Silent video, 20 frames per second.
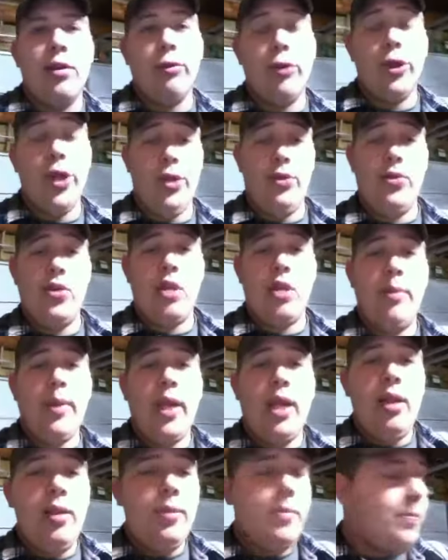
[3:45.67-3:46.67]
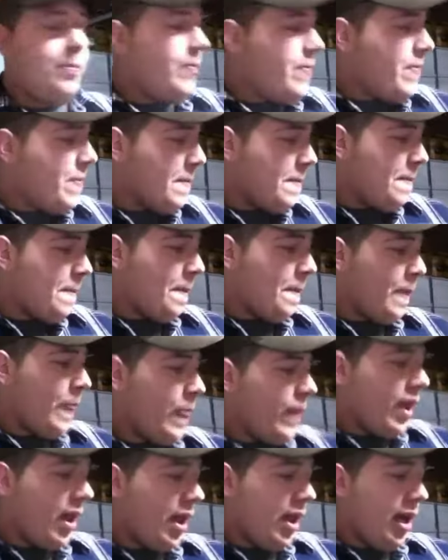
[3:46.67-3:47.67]
reducer bell,
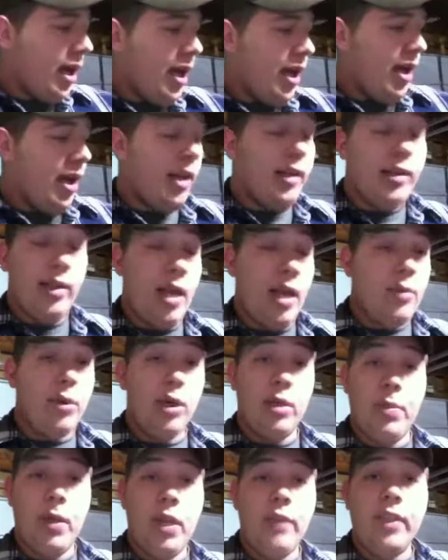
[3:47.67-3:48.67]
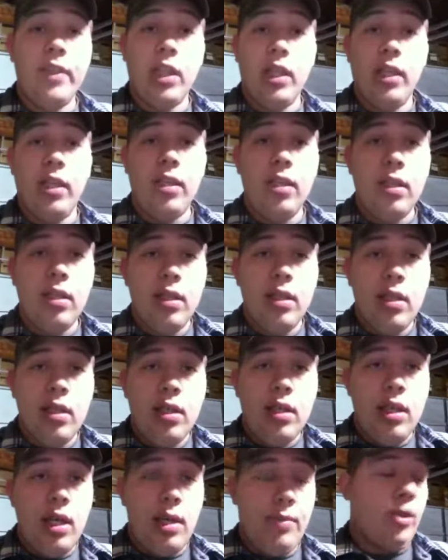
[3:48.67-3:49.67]
and that worked perfectly.
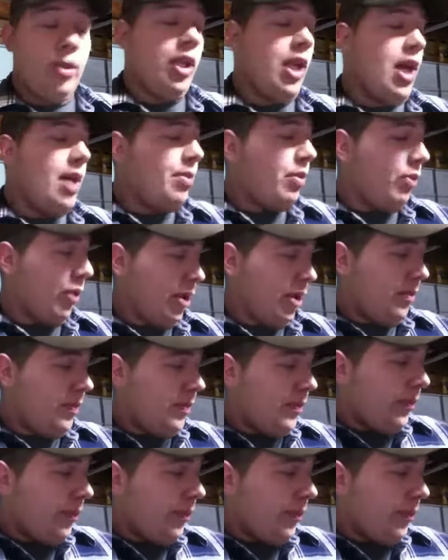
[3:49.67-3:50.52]
I'm really happy with it.